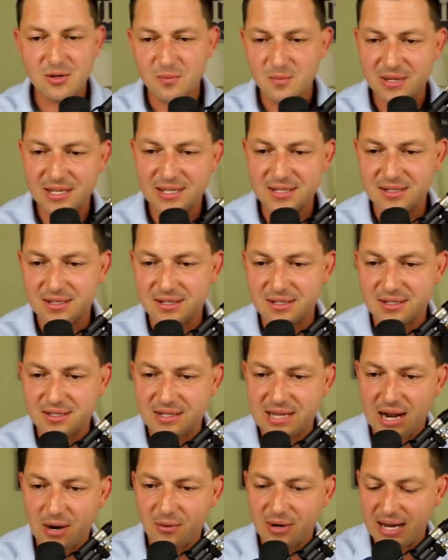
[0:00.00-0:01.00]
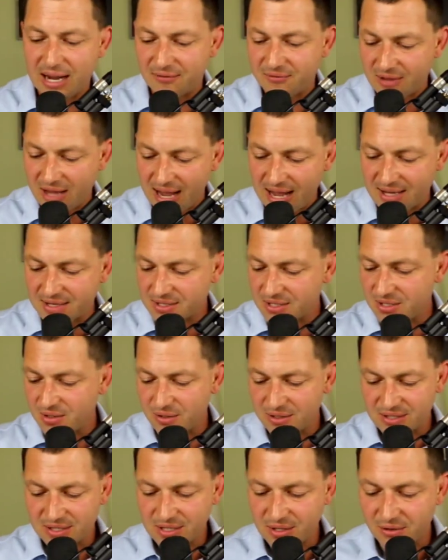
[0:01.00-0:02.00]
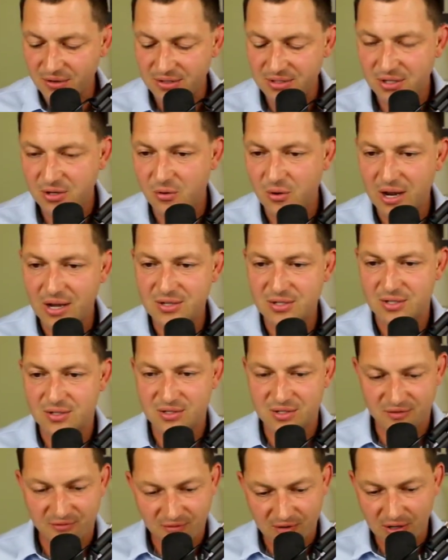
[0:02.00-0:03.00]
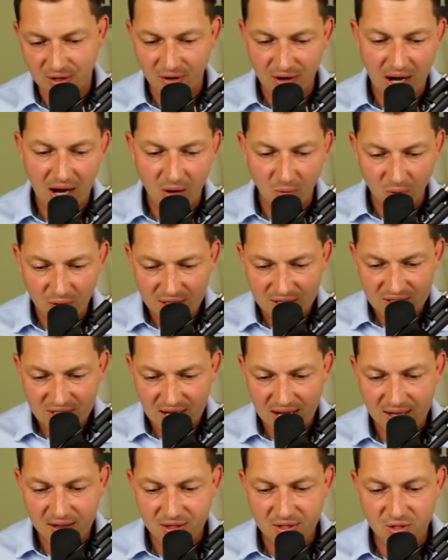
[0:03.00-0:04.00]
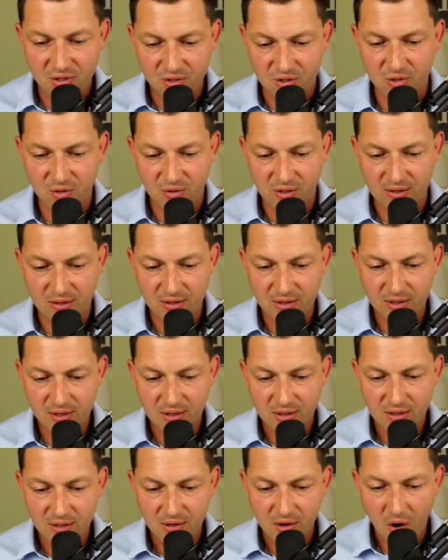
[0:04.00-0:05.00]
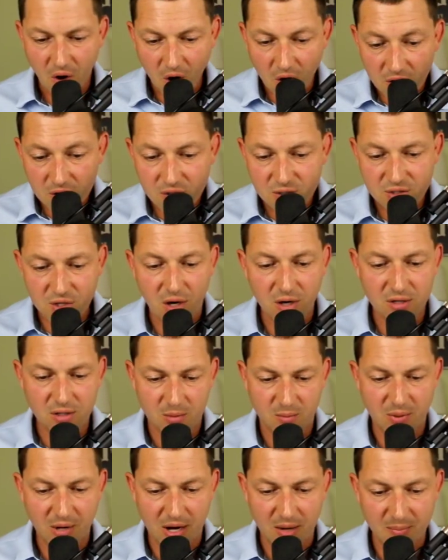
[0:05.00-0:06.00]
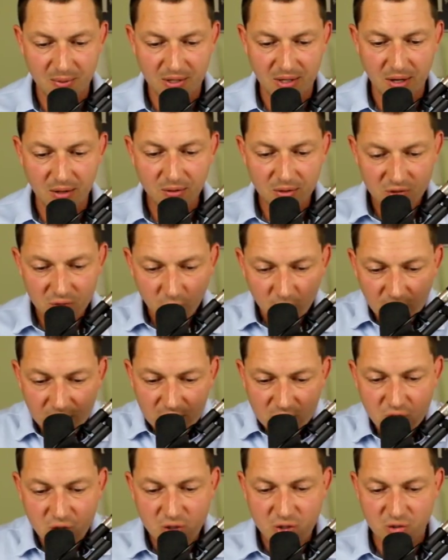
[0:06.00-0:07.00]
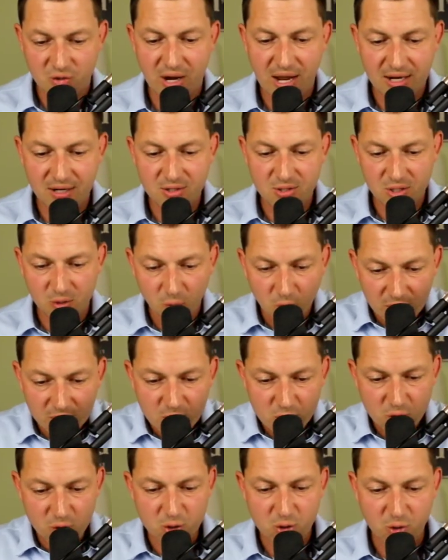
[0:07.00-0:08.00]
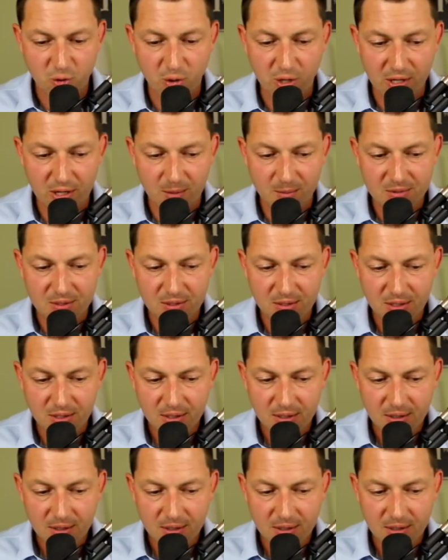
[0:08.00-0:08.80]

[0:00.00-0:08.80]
your business, I would have to ask you a series of questions to figure out what exactly you're doing. Are you talking to property owners? What is your strategy? What is your script?